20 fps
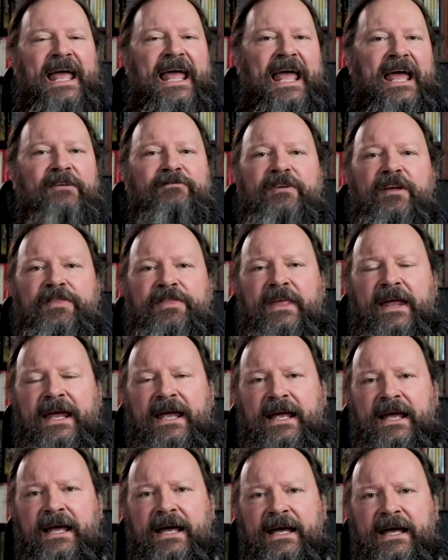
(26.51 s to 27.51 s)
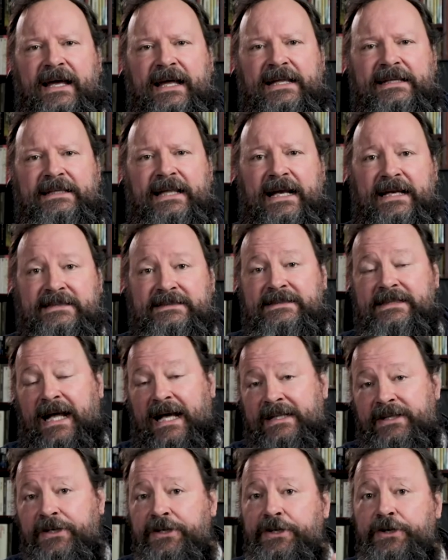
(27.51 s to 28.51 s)
Everything that is
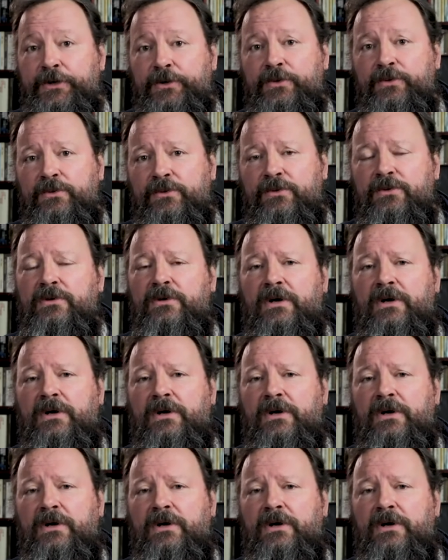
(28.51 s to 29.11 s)
not you